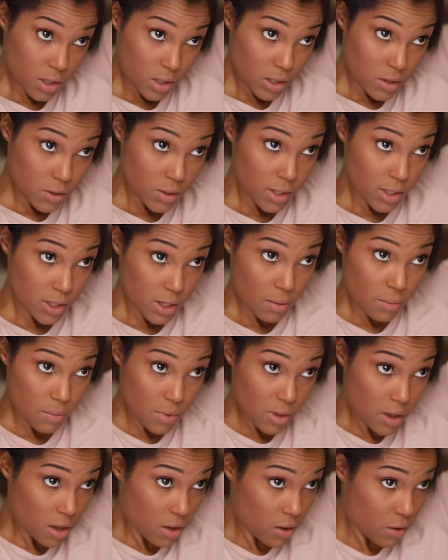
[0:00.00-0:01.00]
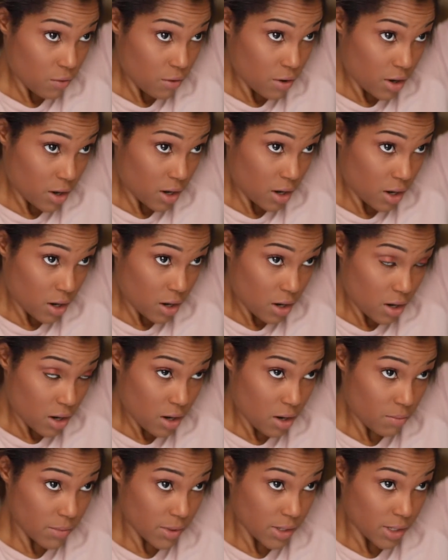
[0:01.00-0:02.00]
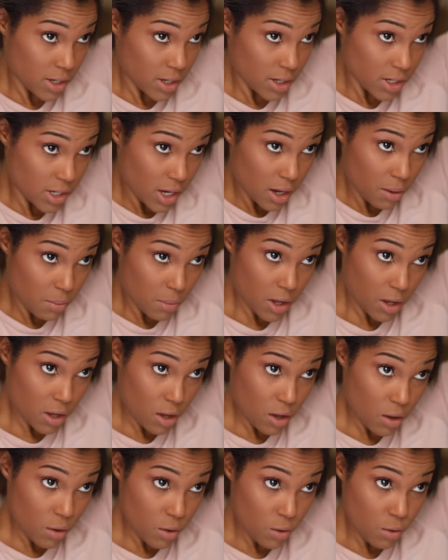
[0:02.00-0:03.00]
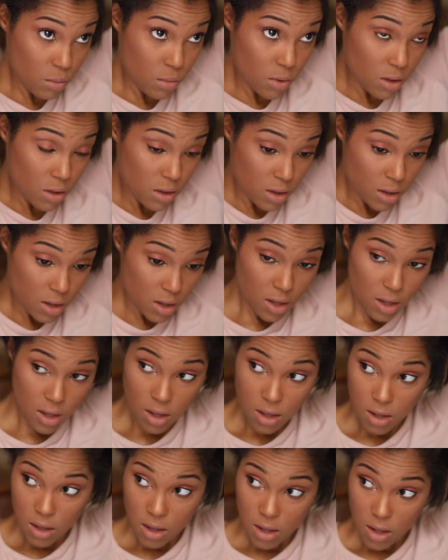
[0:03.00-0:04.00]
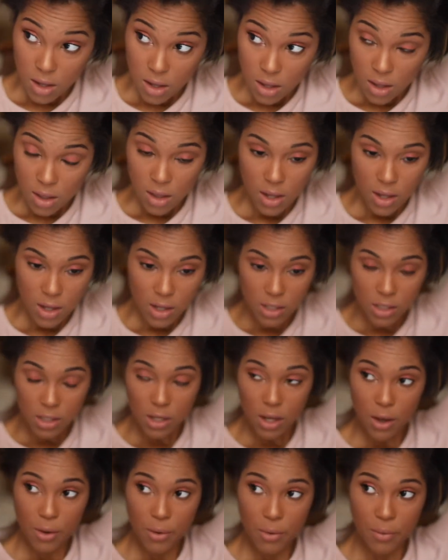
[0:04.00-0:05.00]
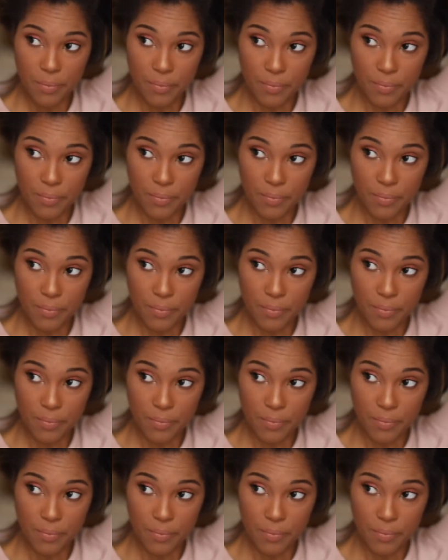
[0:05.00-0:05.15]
So same thing over here. I'm just going to take my comb like so.